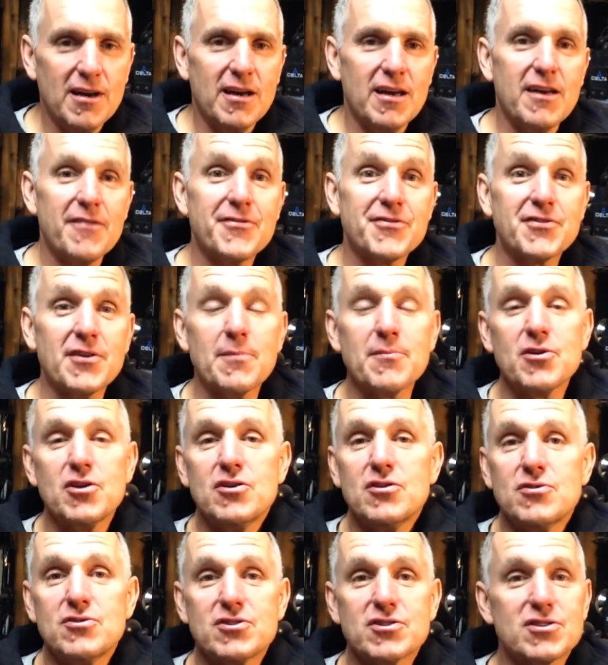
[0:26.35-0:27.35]
If some of
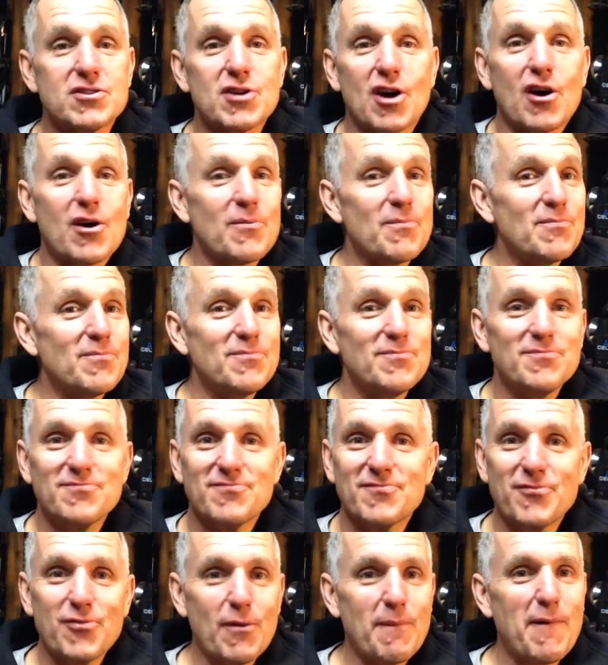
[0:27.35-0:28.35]
you just aren't
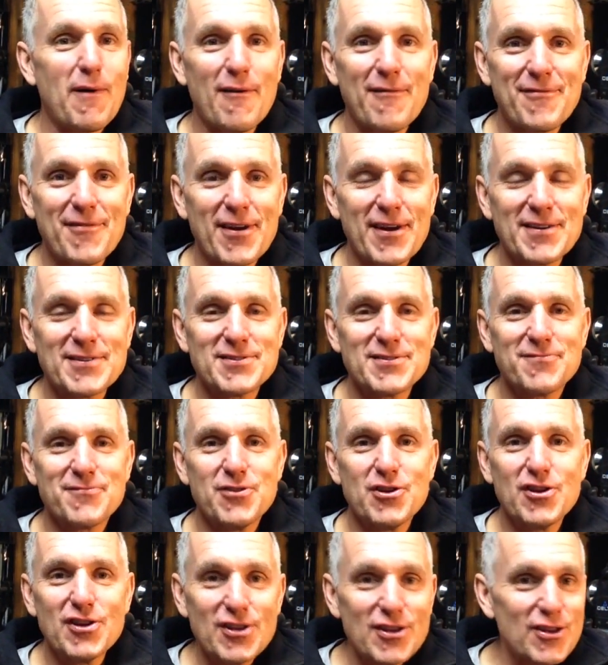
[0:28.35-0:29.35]
football fans, if
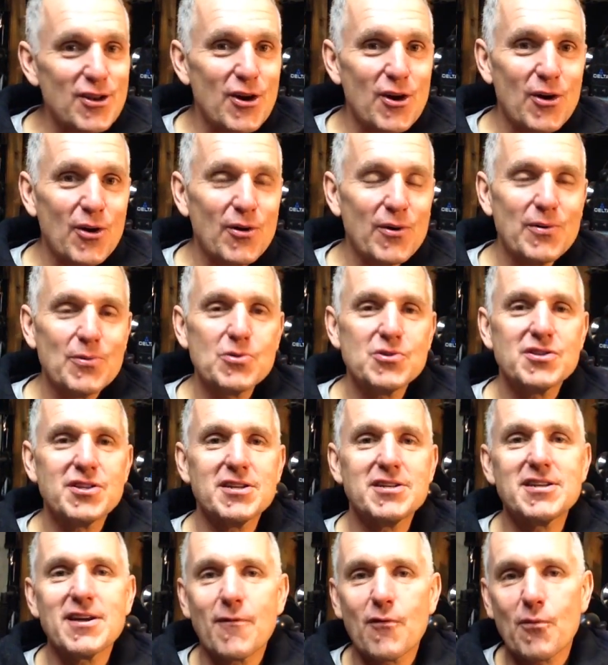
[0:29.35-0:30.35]
you didn't know, it was the
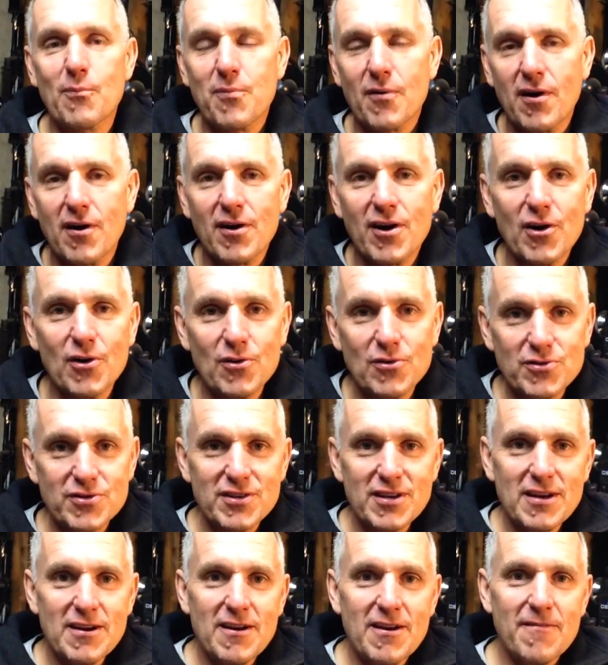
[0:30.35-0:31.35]
Denver Broncos
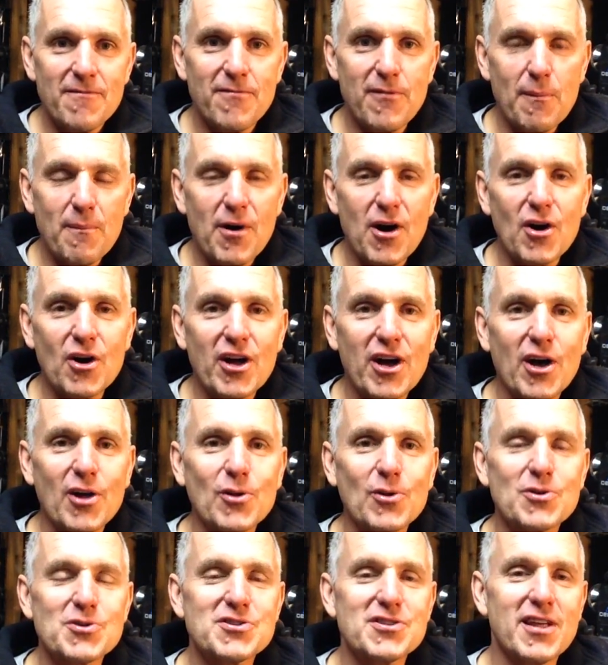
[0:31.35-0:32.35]
football
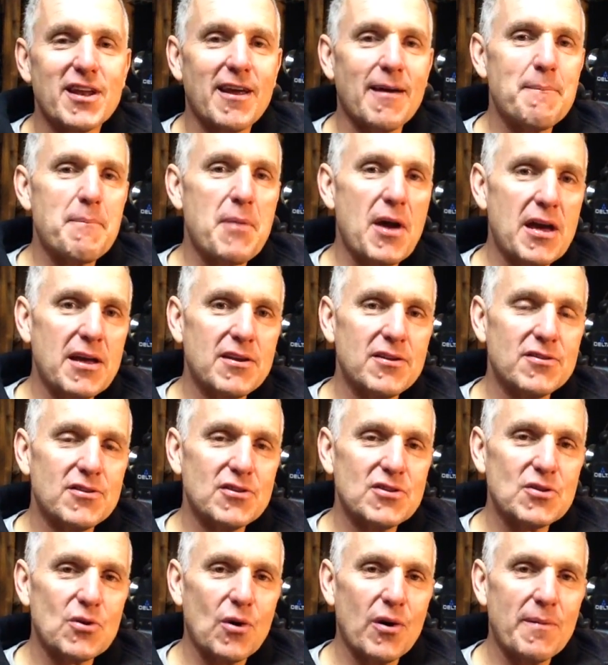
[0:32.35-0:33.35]
colors that I painted the
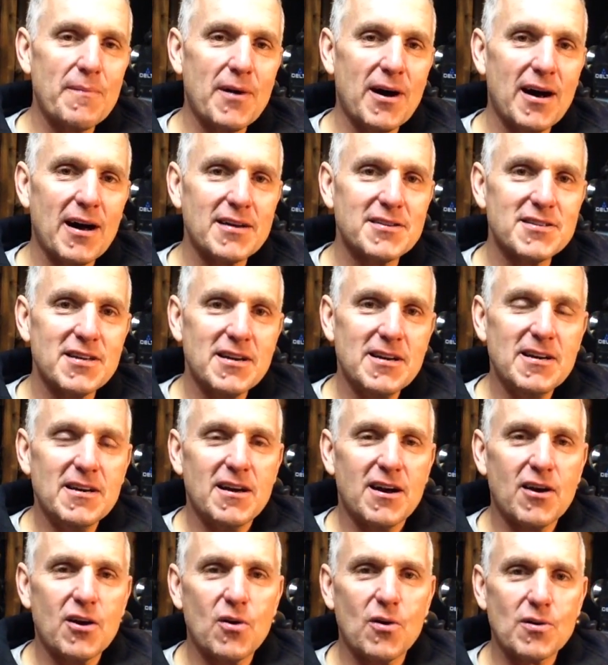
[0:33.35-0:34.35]
toy box.
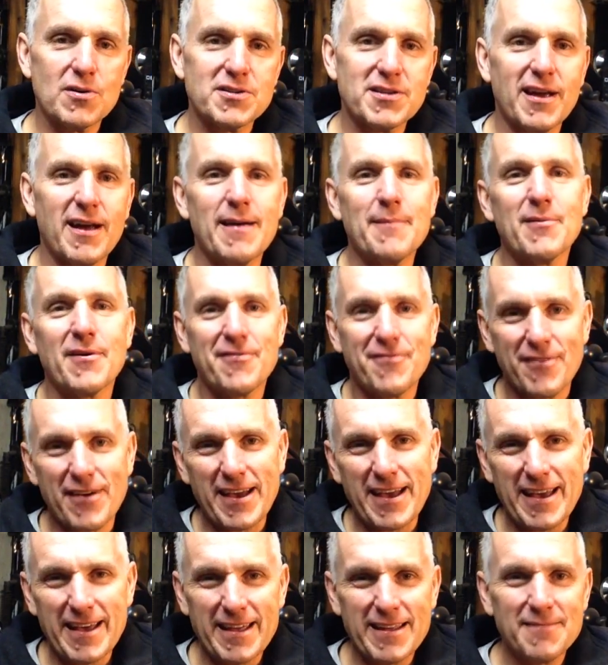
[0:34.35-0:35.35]
Of course, I'm a
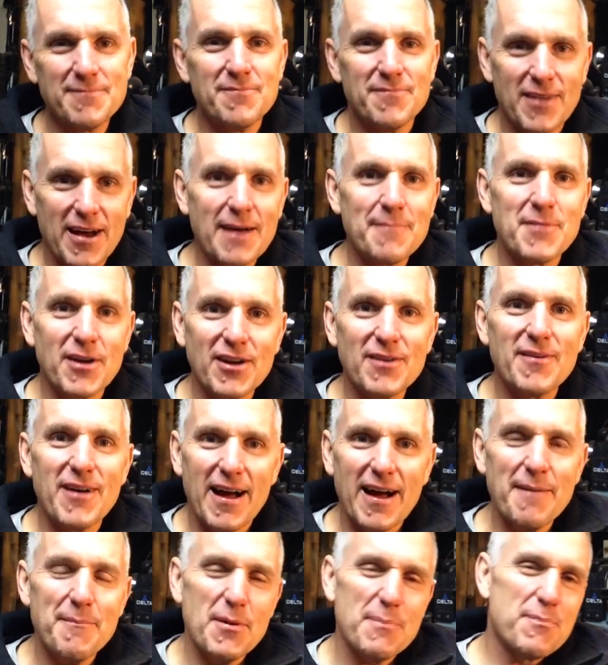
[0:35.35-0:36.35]
fan. I'm
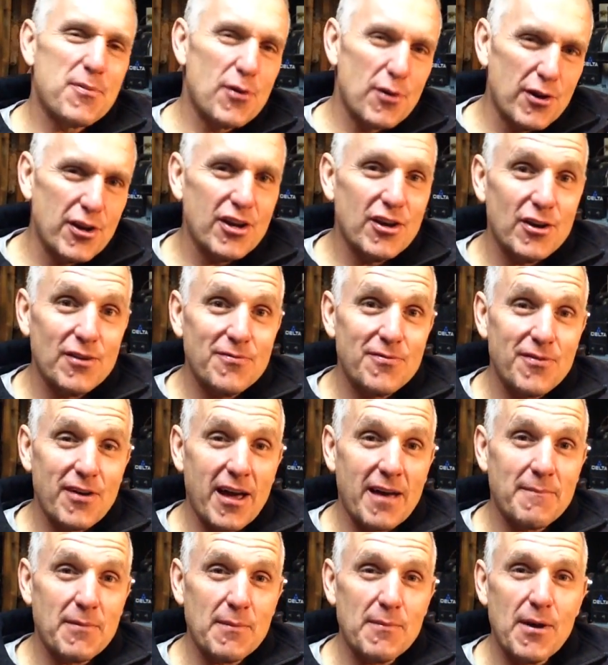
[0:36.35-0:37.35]
a pretty good
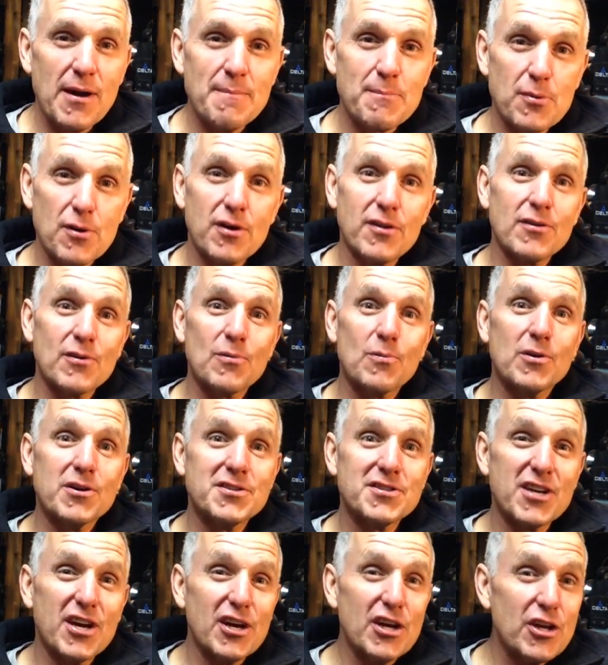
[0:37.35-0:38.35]
fan, but my brother
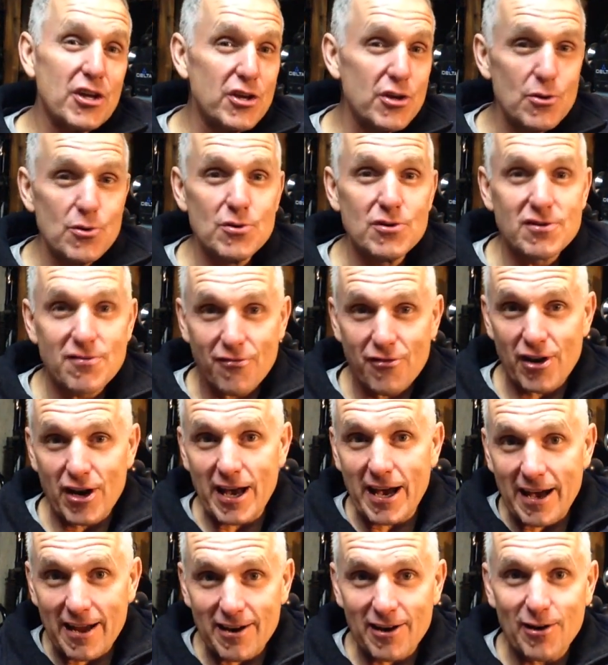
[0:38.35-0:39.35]
was a huge
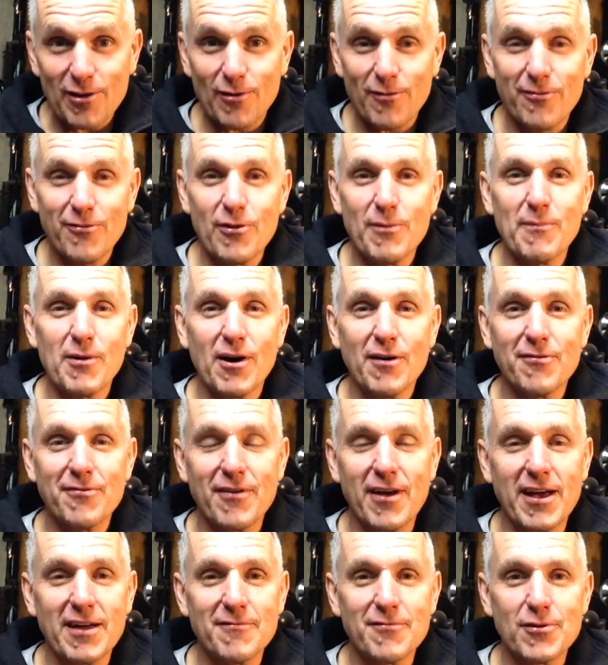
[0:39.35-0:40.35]
fanatical football
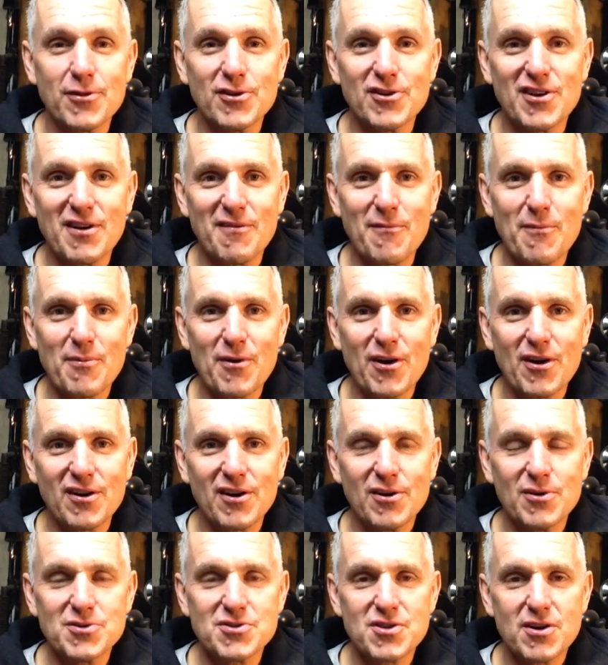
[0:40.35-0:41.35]
fan for the Denver
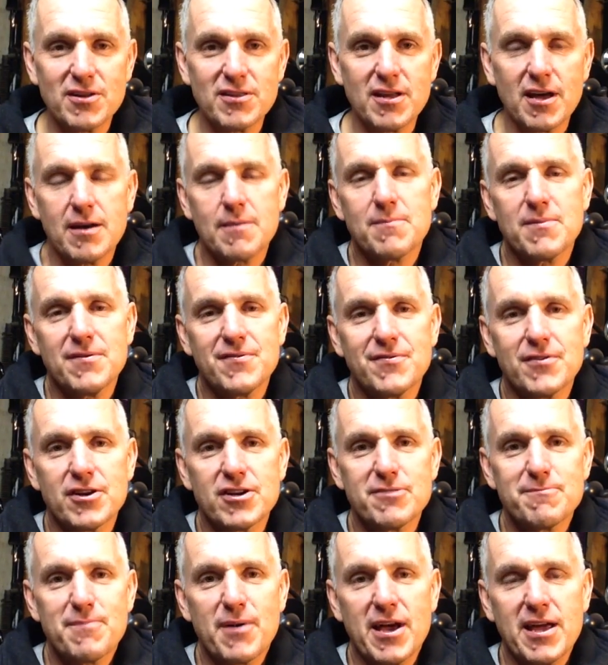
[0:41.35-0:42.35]
Broncos, so I thought it'd be fun
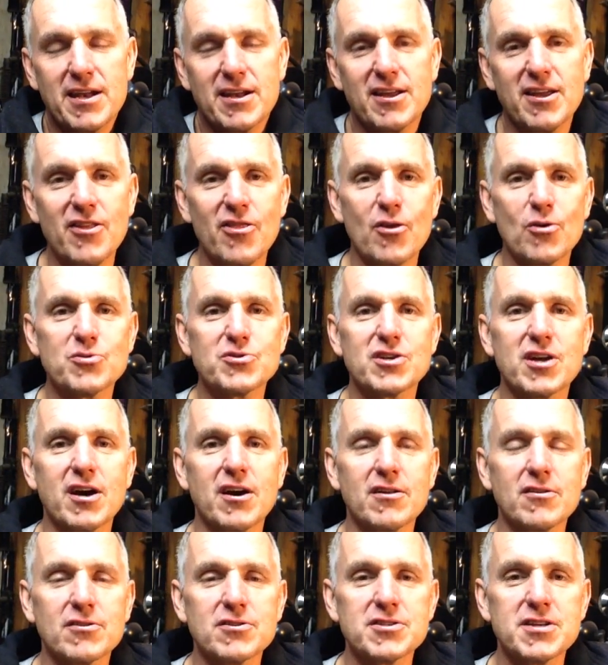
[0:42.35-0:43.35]
to paint it in those
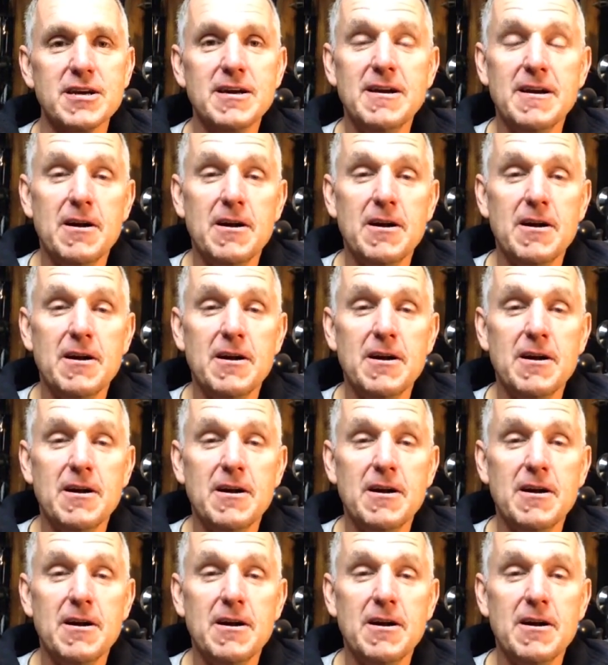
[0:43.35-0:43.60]
colors.